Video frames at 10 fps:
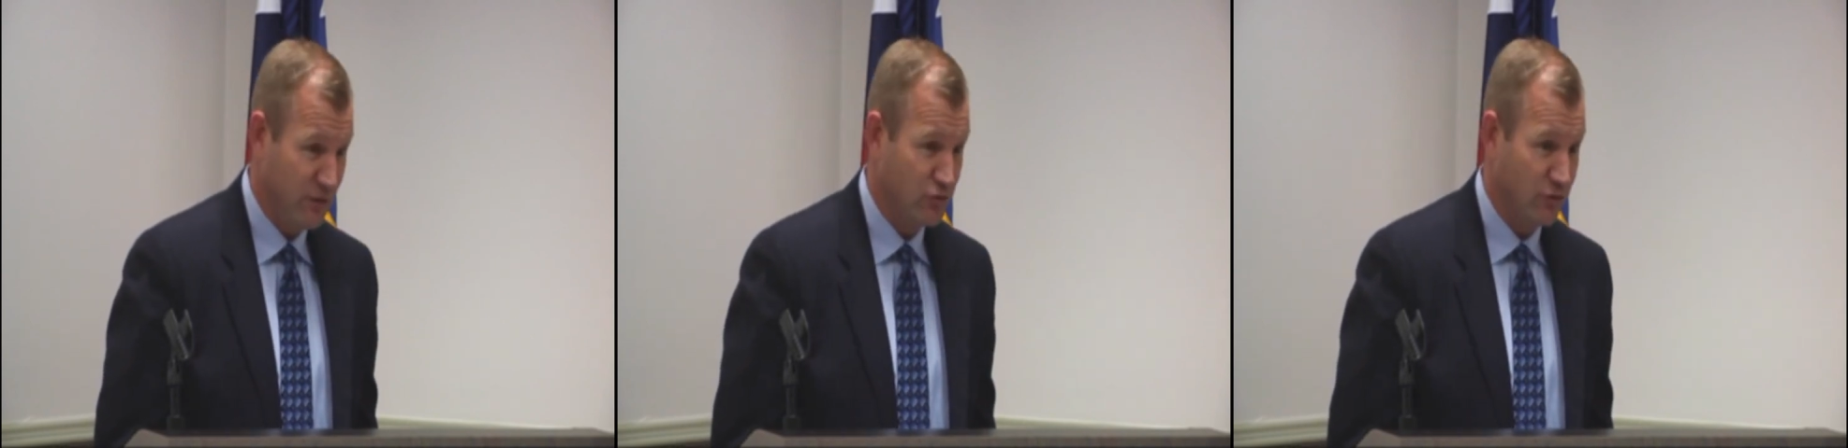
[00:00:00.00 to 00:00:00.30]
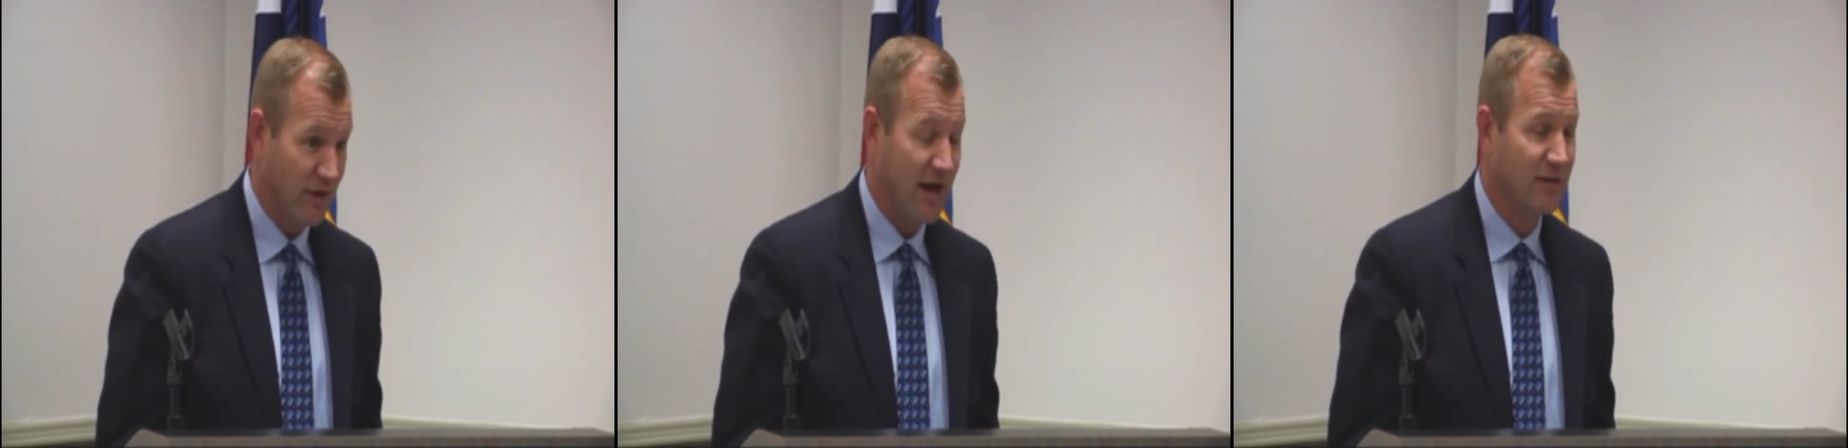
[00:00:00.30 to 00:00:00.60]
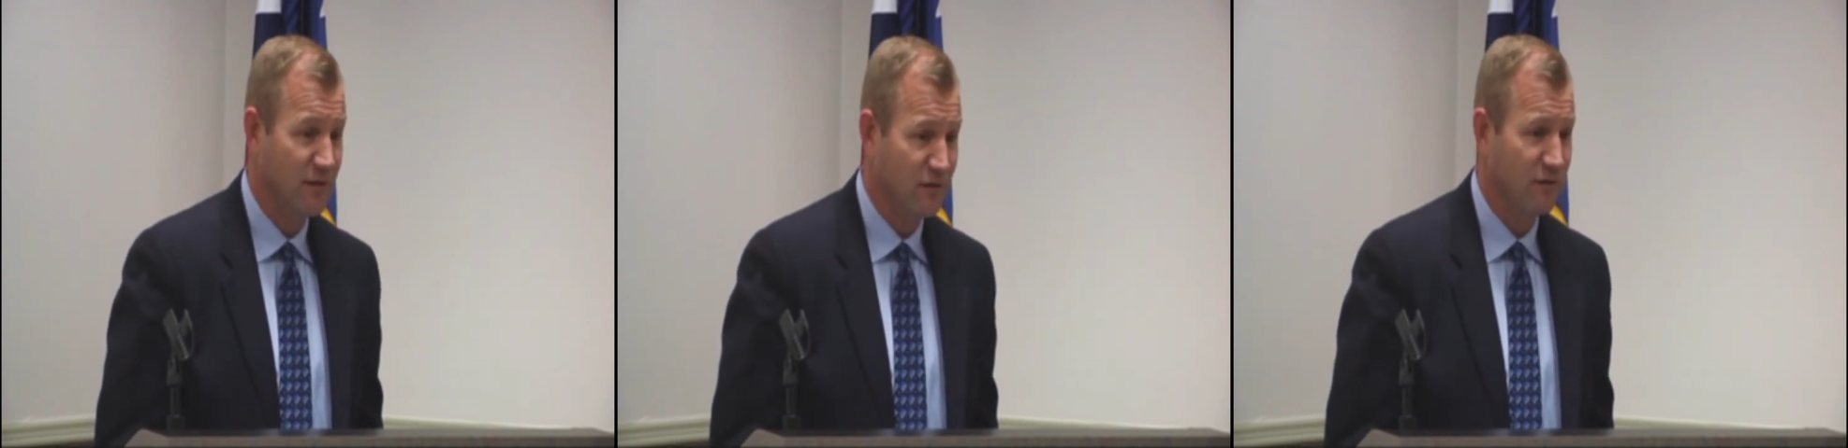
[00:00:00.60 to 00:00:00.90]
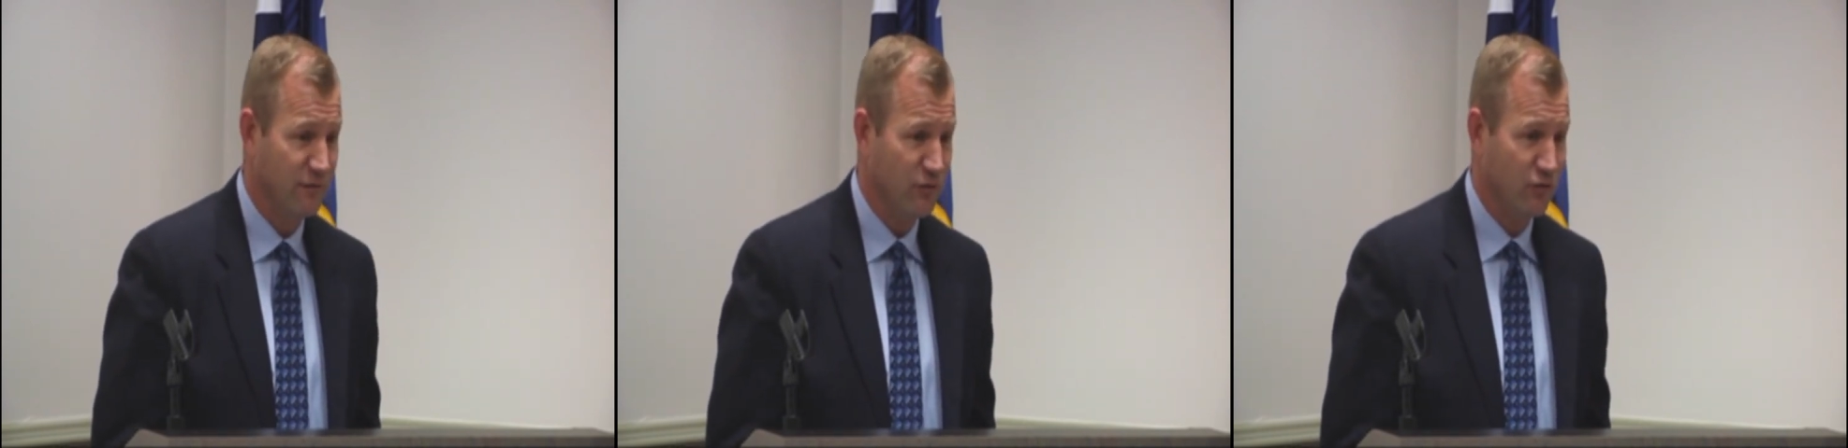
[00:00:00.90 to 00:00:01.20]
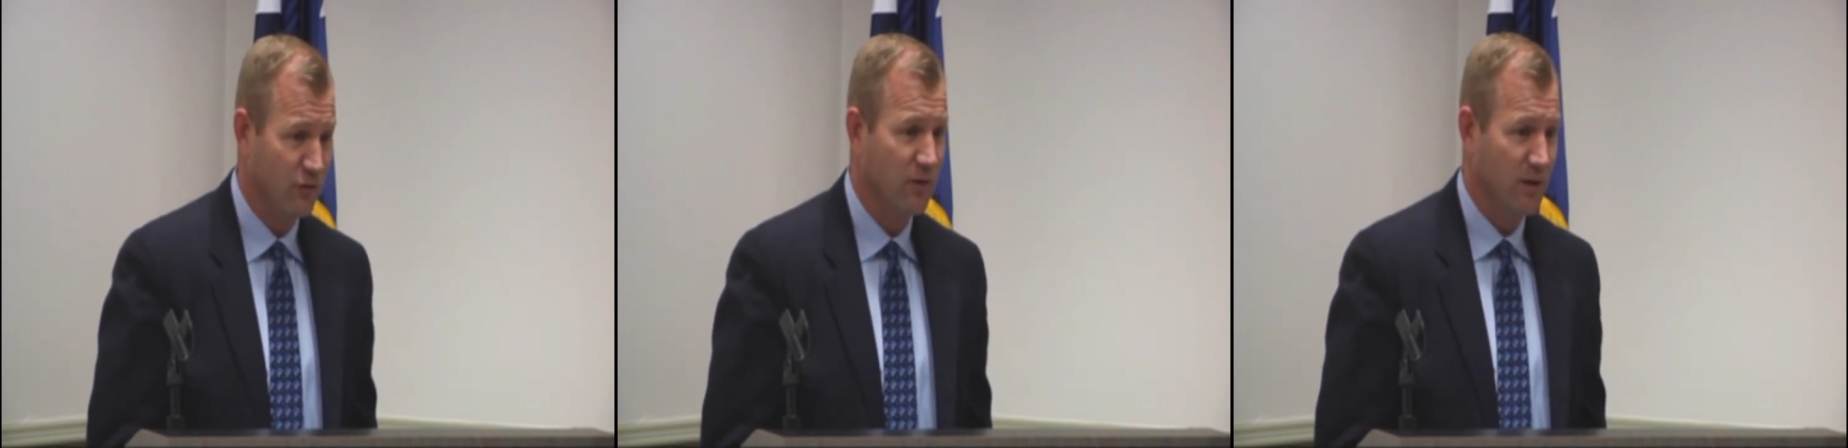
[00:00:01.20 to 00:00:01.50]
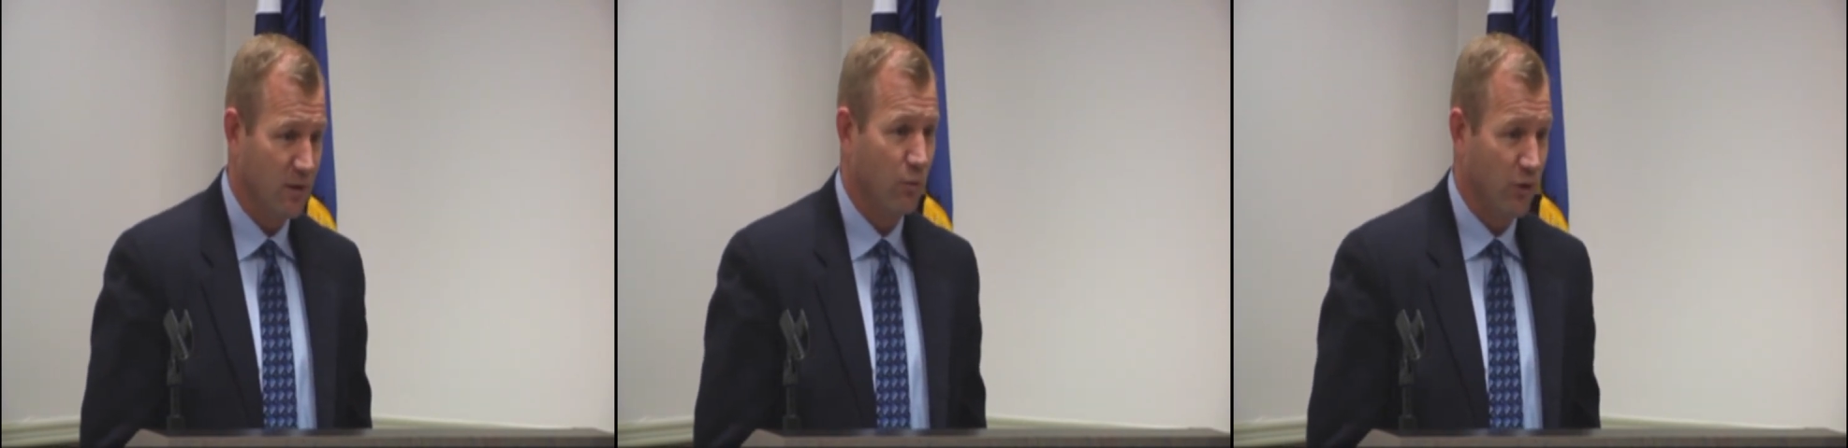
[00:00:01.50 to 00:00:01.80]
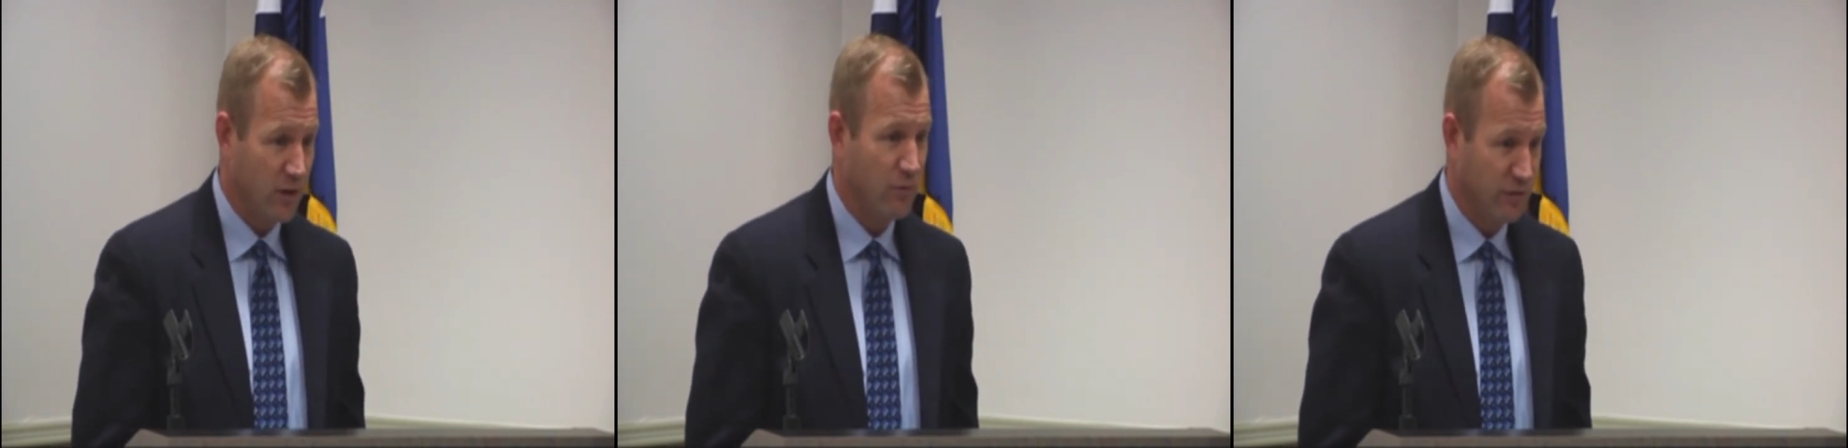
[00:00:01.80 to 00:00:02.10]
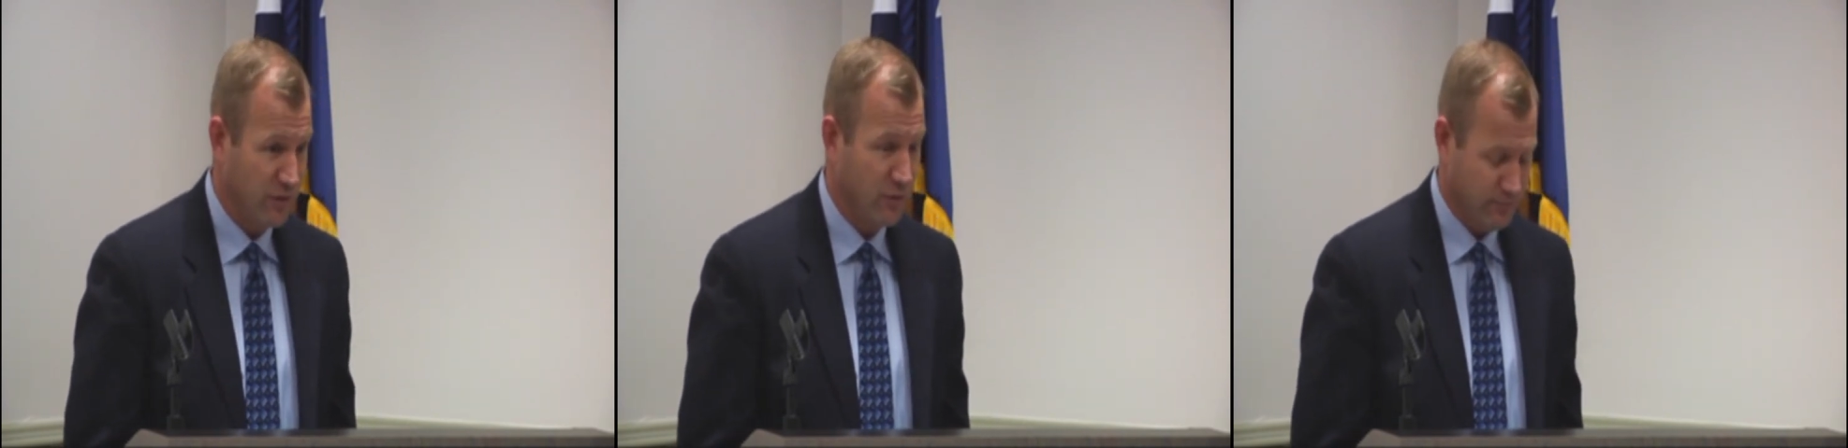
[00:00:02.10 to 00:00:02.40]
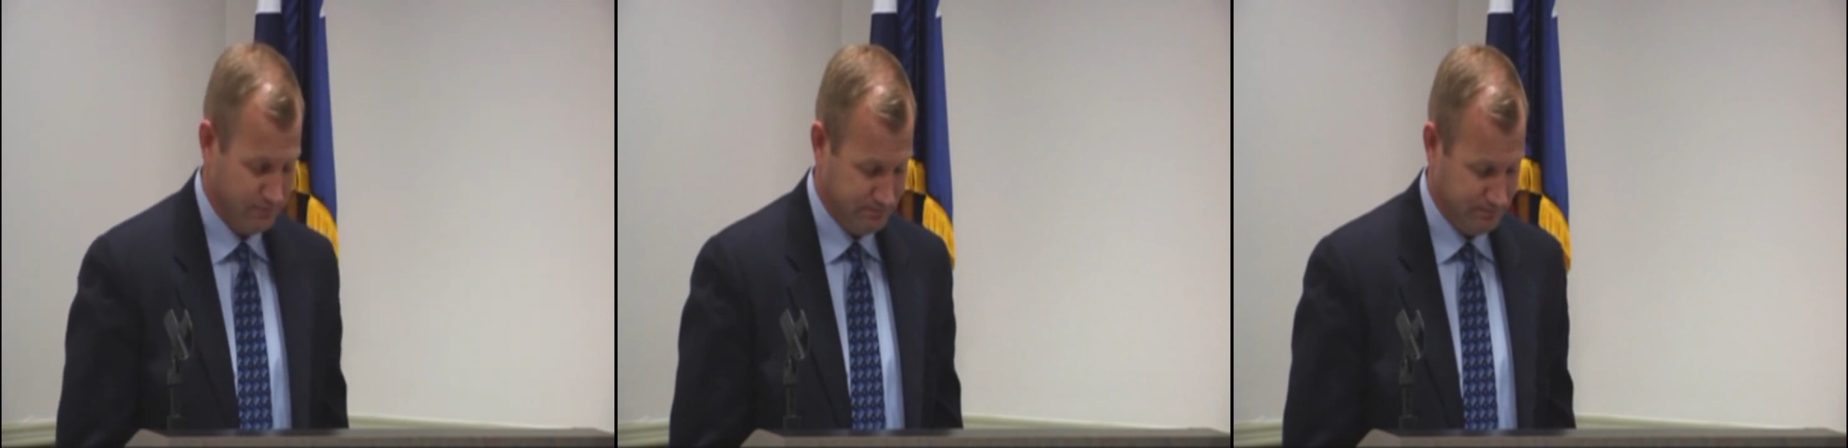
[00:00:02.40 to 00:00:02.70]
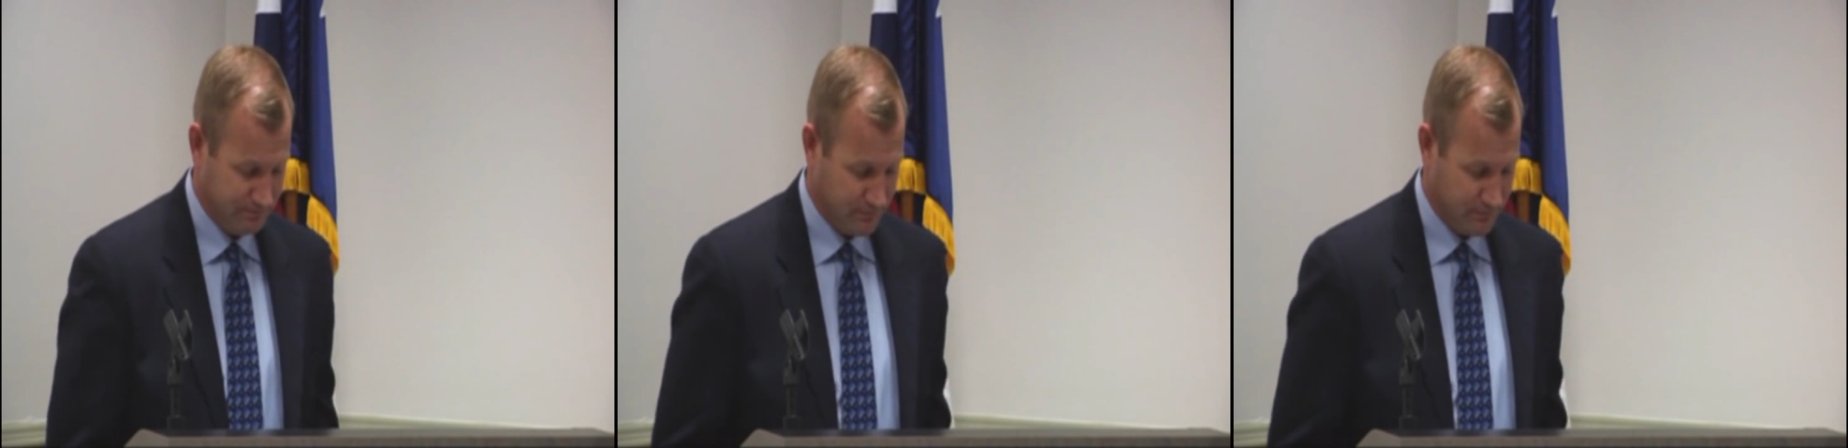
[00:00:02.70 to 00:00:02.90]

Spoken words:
the future and distant future working with you.